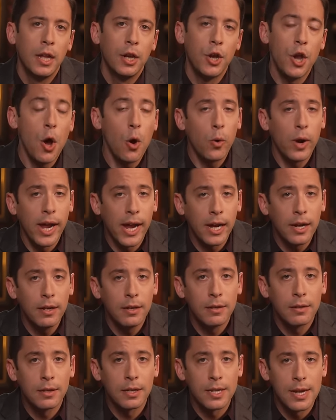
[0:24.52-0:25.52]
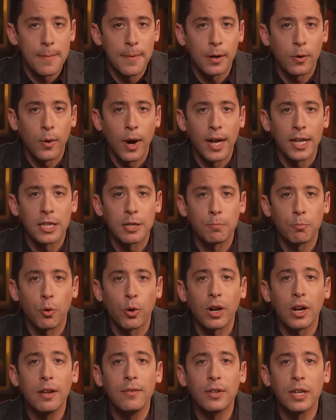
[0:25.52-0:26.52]
Knowing the Democrats'
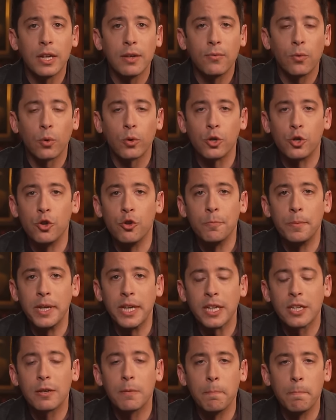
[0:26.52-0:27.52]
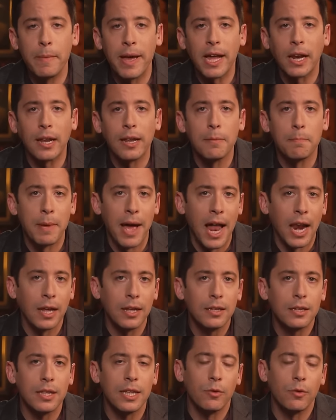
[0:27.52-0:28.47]
proclivity for dubious mail in ballots,